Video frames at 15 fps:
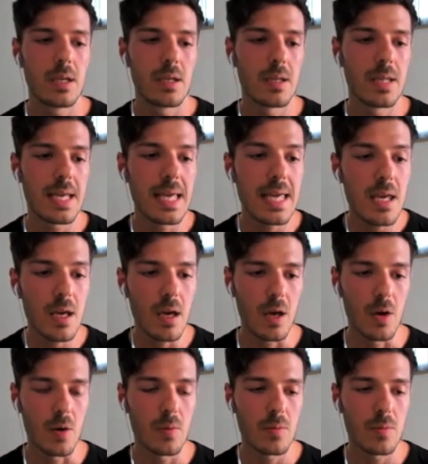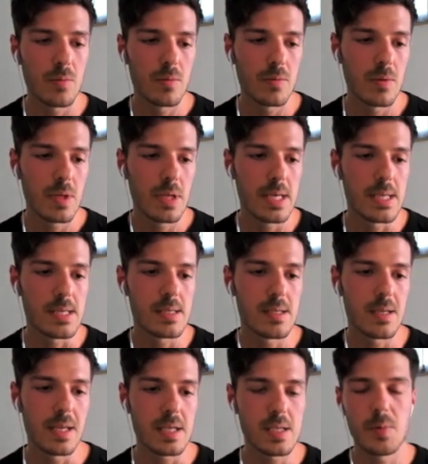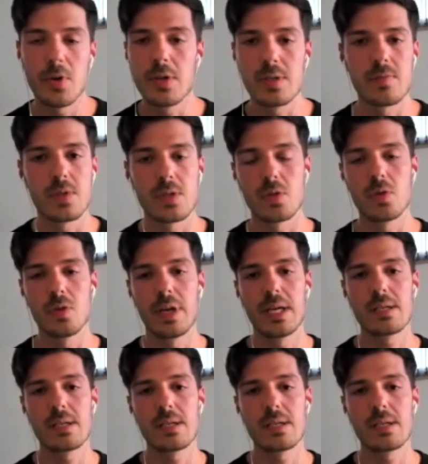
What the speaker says: The ego is an experience of a story.